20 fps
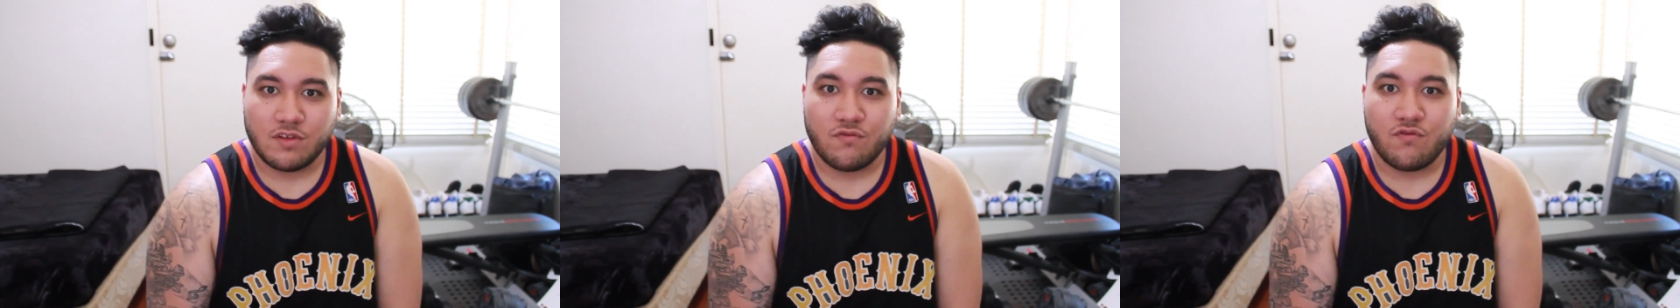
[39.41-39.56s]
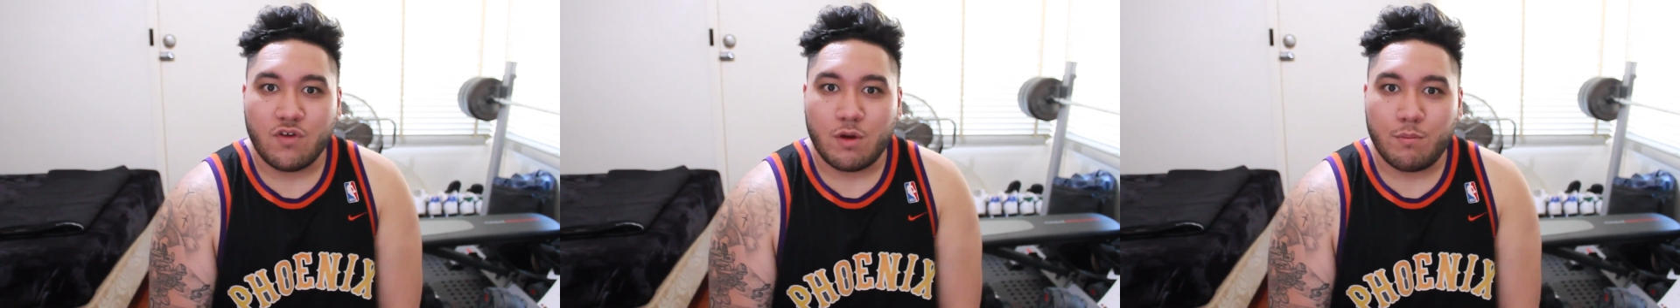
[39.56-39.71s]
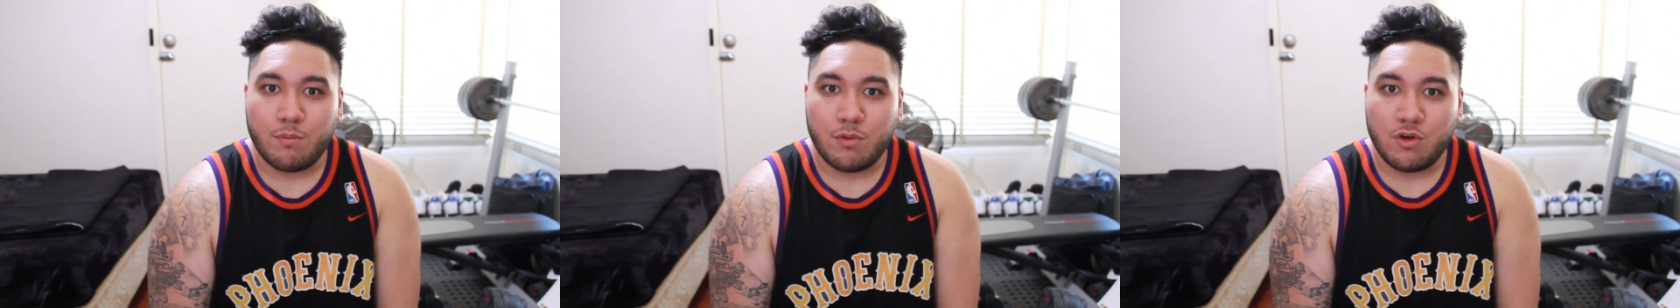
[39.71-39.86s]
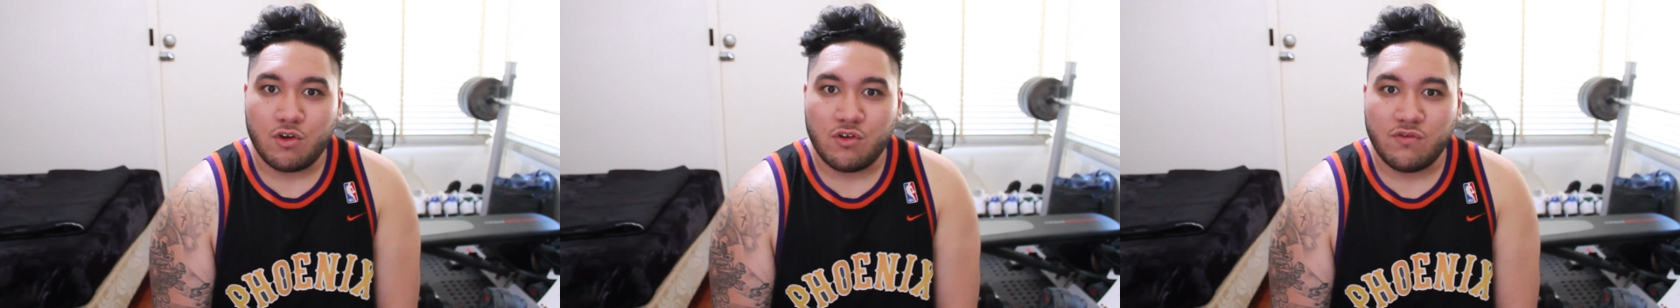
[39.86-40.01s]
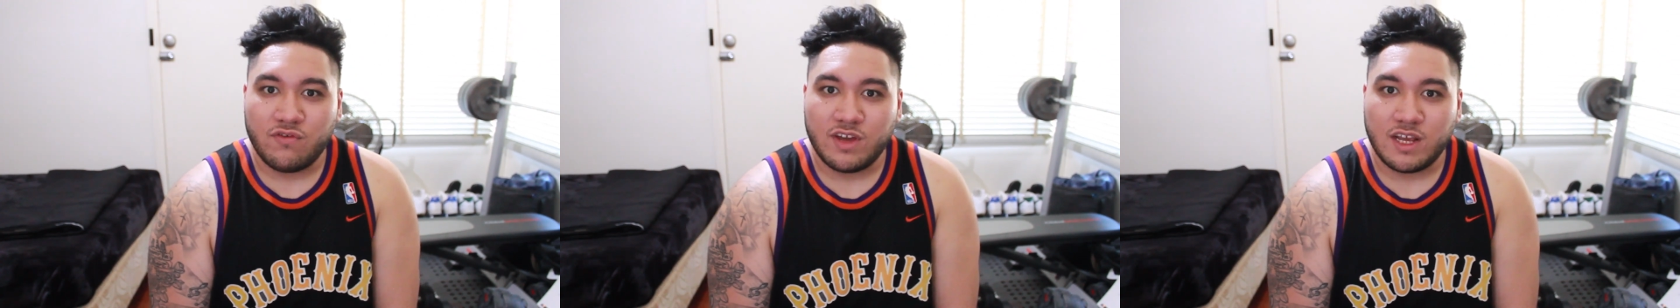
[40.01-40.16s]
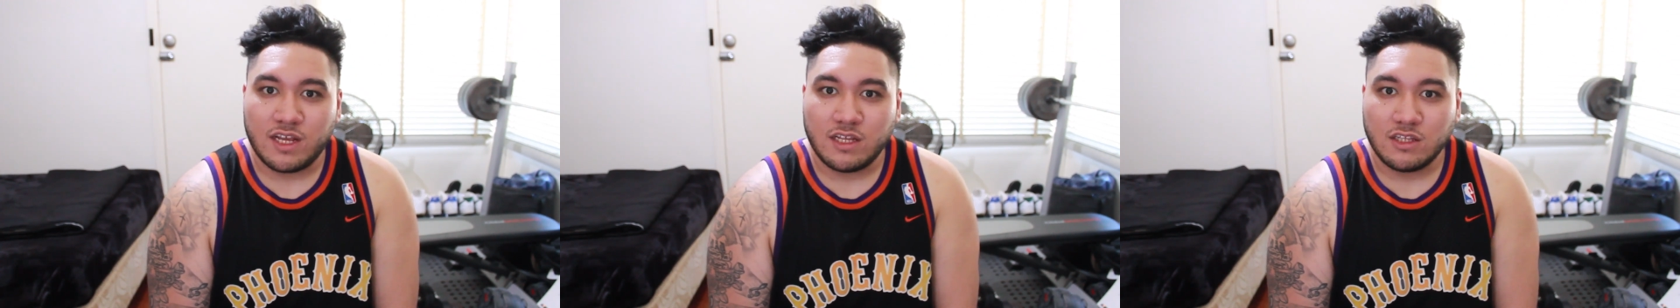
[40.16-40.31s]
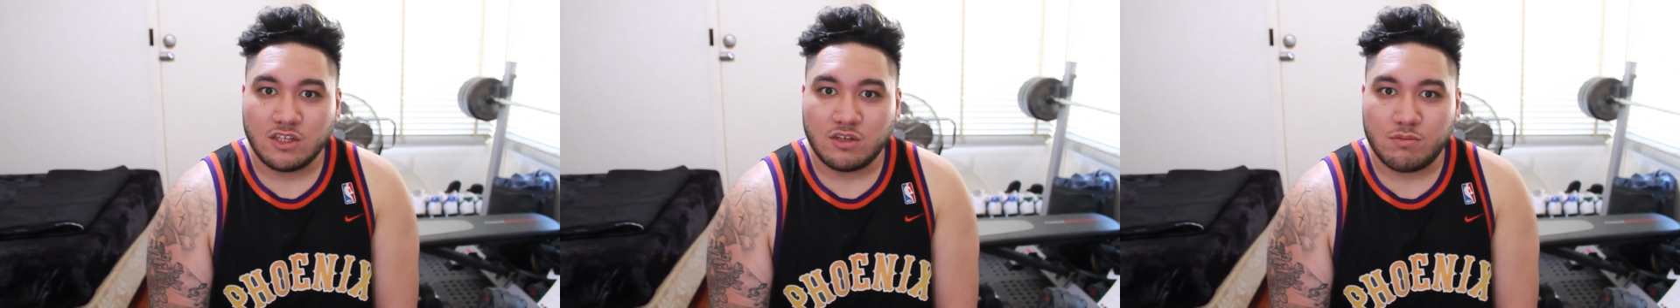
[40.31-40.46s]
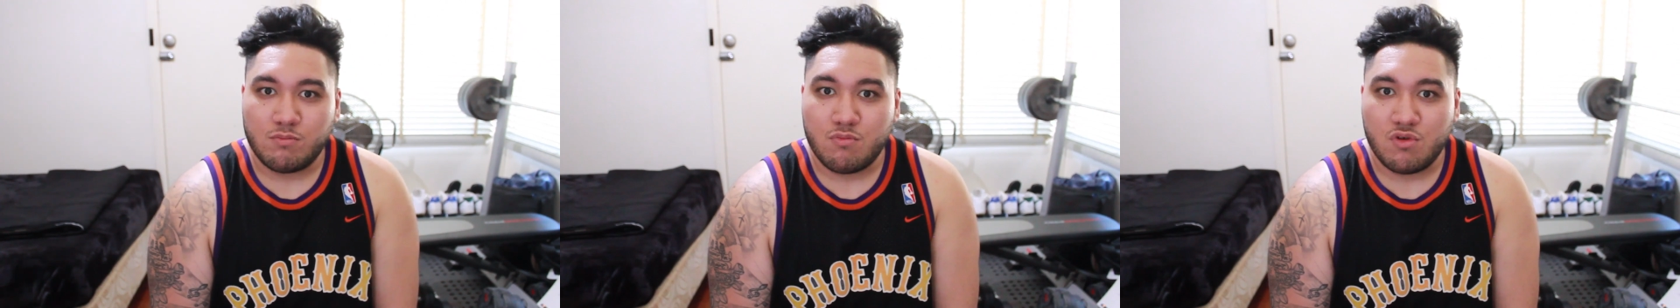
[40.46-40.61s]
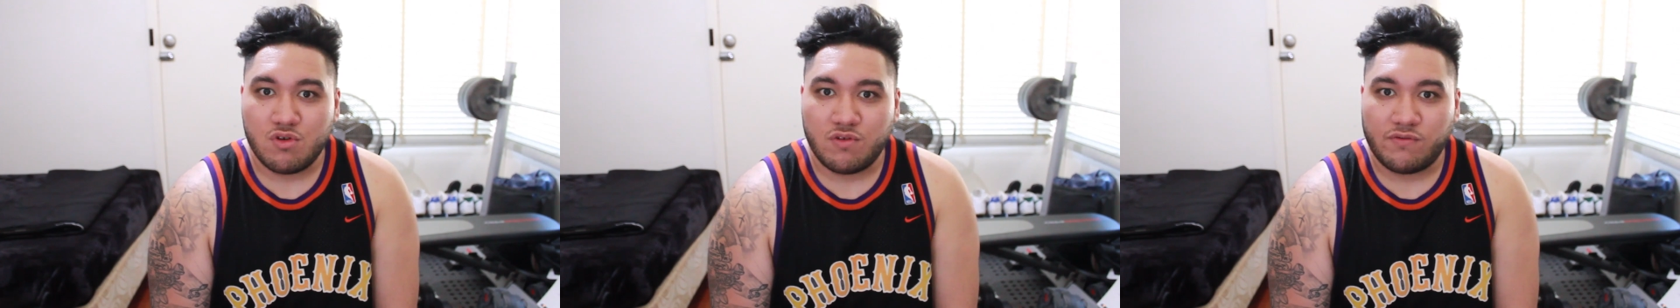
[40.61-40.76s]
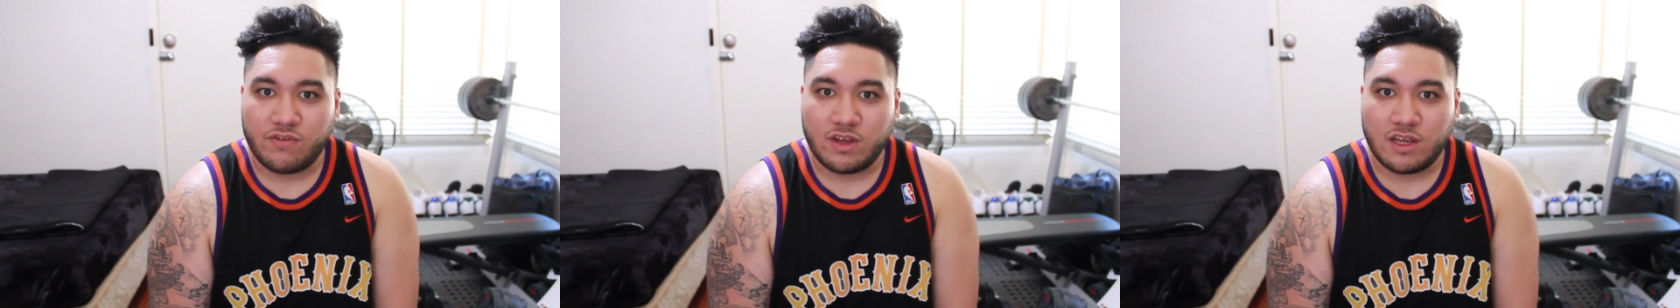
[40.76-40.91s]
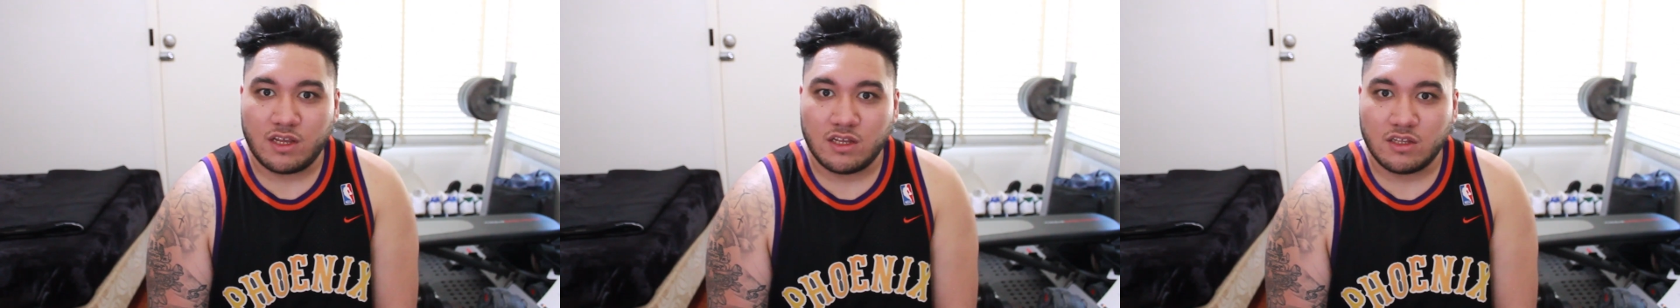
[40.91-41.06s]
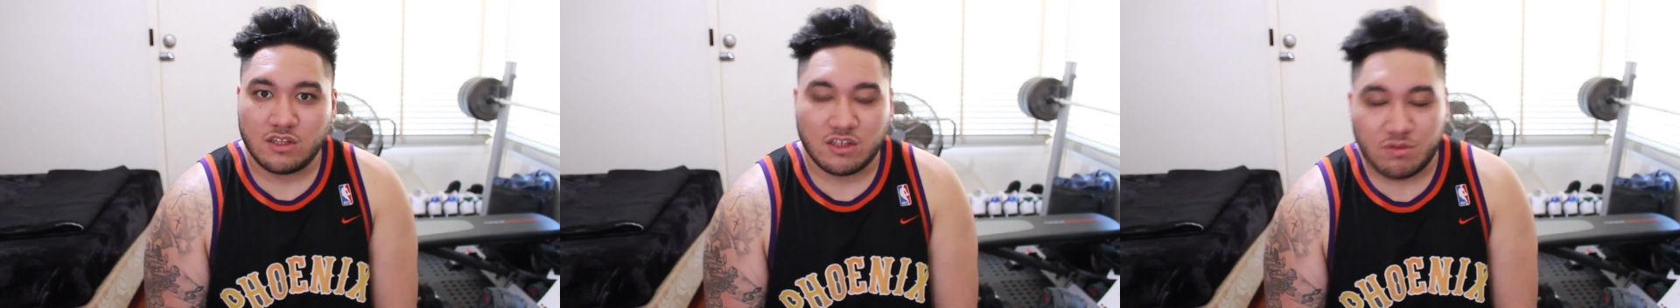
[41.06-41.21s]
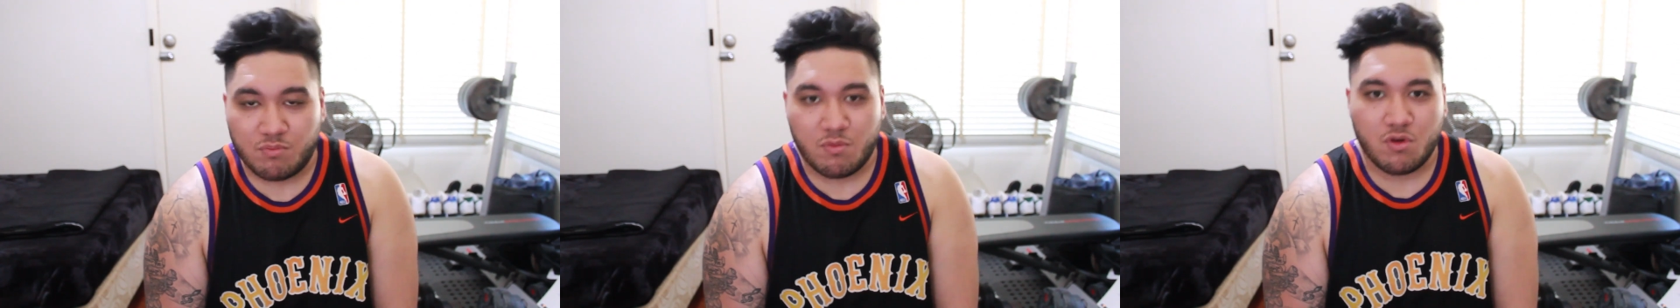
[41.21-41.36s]
from movie to movie
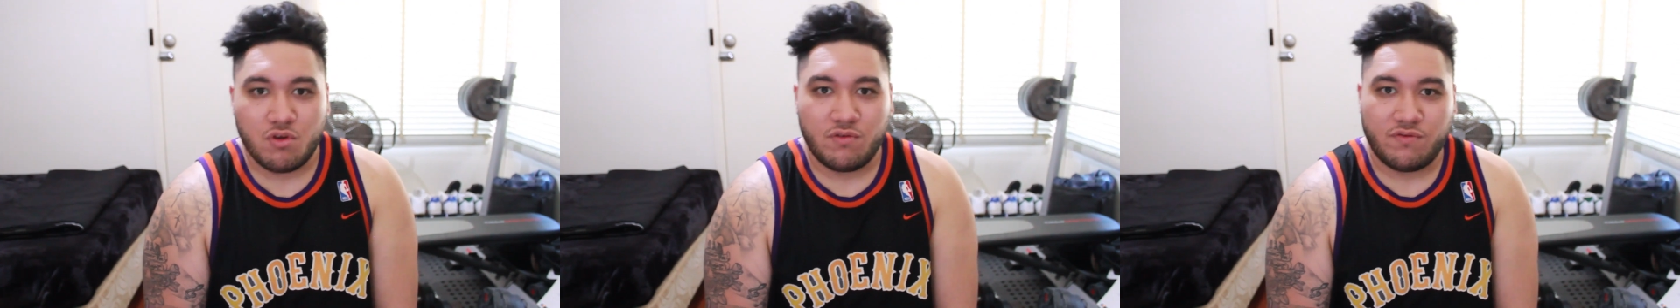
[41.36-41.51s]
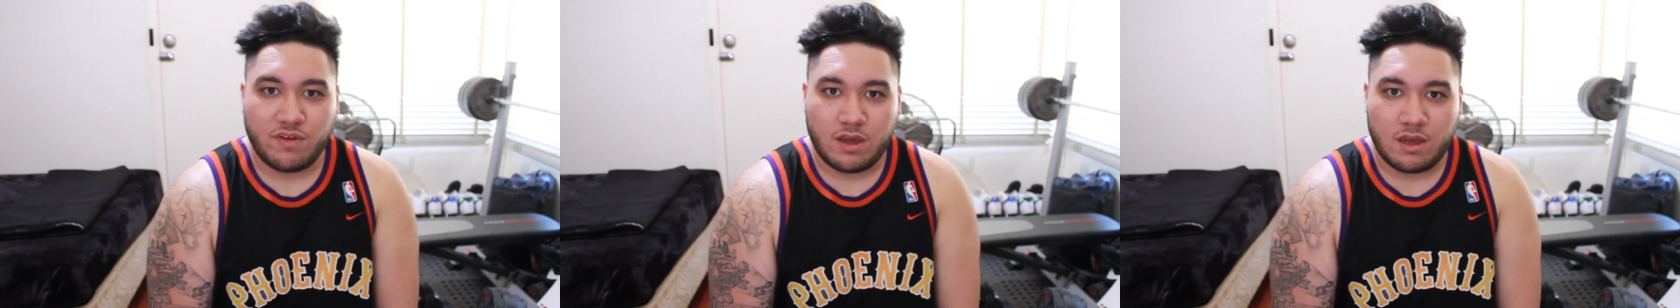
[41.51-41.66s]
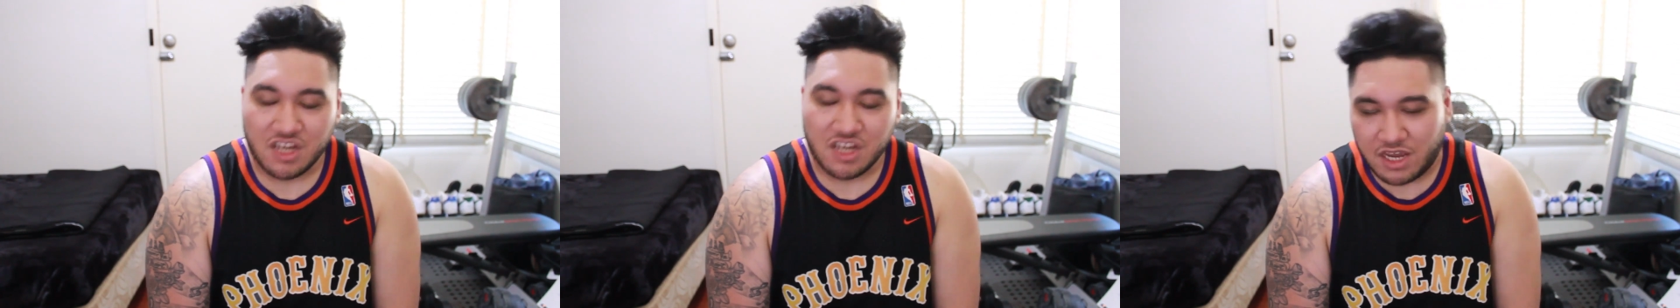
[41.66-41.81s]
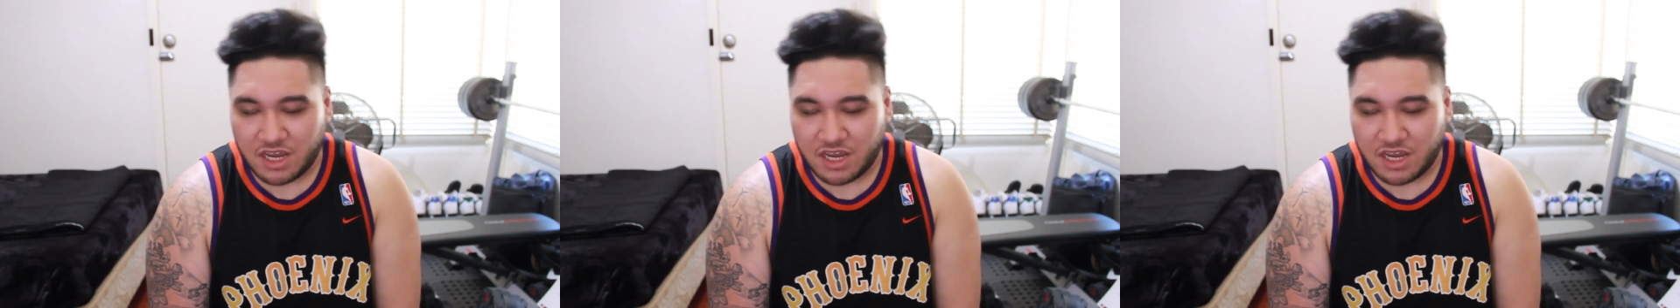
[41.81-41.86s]
to movie,